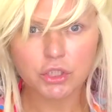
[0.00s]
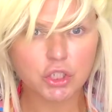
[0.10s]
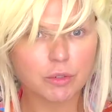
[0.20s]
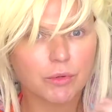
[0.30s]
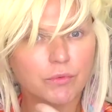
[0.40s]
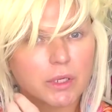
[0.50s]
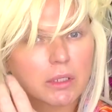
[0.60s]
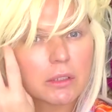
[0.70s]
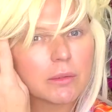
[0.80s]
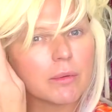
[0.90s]
Rig it a
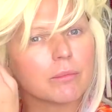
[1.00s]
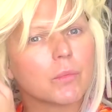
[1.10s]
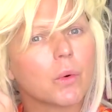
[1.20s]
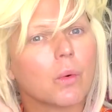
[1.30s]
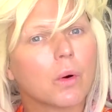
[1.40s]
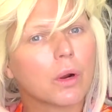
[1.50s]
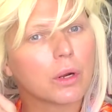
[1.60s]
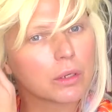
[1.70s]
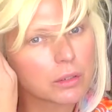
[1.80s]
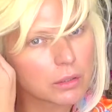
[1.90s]
little bit
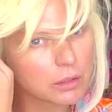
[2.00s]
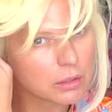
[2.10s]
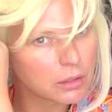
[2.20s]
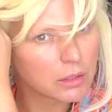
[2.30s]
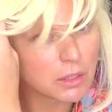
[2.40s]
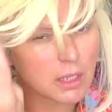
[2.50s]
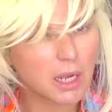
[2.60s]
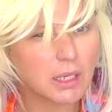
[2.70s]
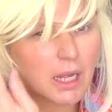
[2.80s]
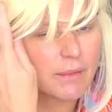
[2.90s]
more.
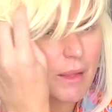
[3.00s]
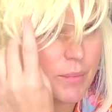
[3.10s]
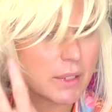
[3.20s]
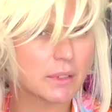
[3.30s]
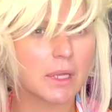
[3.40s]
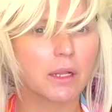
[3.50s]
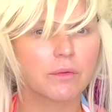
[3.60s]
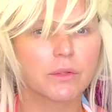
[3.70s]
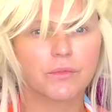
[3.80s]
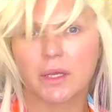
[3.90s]
I like that being down over
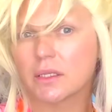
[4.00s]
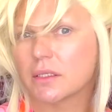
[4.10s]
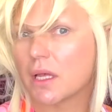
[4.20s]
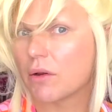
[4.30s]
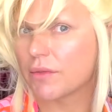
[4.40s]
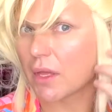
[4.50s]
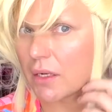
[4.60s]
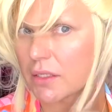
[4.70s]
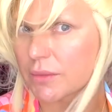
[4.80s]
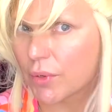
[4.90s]
the face there and that
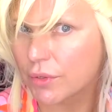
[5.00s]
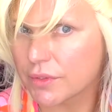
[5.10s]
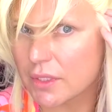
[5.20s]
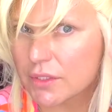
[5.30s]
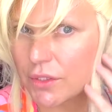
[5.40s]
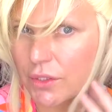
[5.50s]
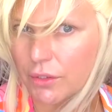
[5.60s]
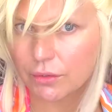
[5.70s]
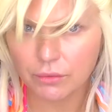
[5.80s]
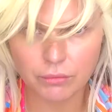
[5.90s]
exposed. That's
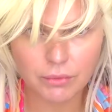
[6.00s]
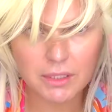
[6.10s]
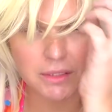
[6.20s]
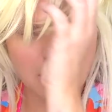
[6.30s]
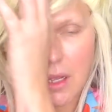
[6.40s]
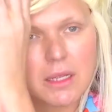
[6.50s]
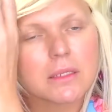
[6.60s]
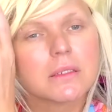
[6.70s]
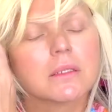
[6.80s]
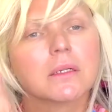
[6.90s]
cute. That's
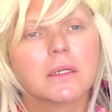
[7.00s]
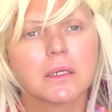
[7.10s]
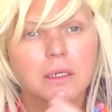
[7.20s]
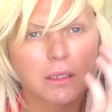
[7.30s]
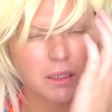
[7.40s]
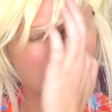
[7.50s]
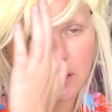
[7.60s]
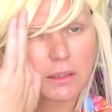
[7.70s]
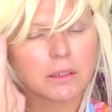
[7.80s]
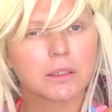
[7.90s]
nice.
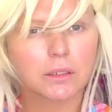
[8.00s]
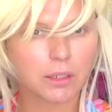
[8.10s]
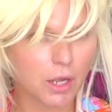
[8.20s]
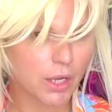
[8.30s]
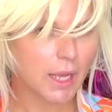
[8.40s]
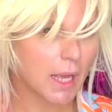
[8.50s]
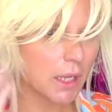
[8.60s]
Okay.